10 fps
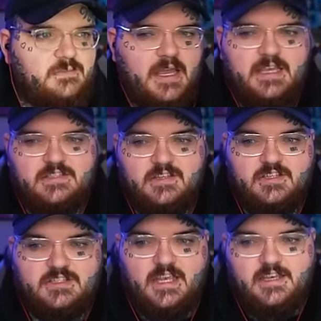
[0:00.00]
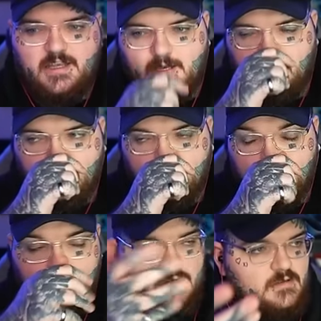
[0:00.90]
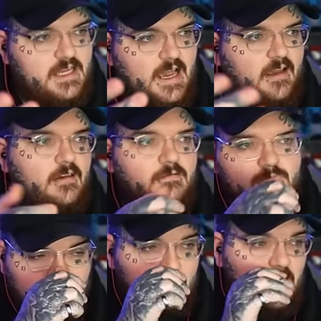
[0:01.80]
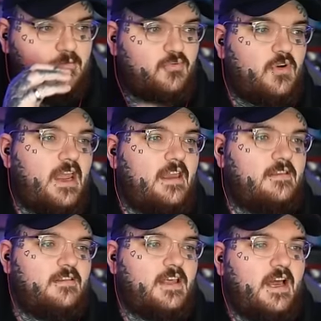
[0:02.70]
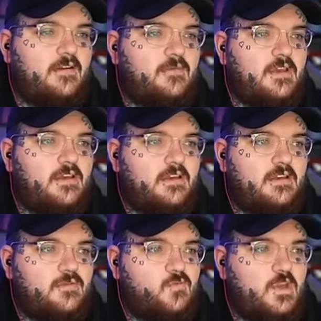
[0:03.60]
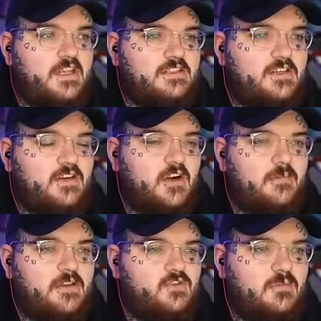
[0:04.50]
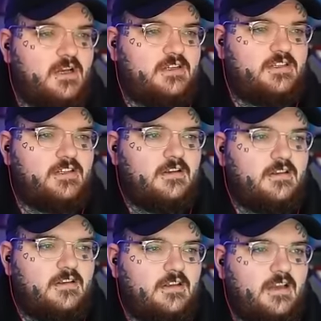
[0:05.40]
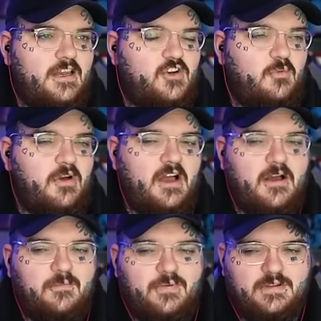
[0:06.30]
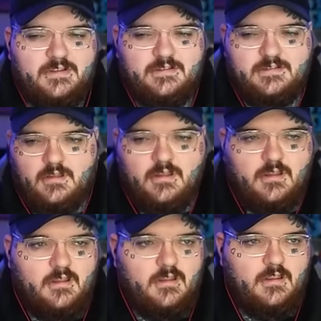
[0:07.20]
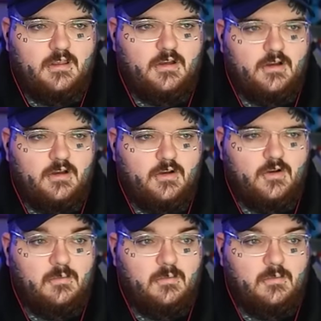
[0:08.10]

bet is to just send in Tank and pray that he doesn't hurt me too much. Hydro Pump. No,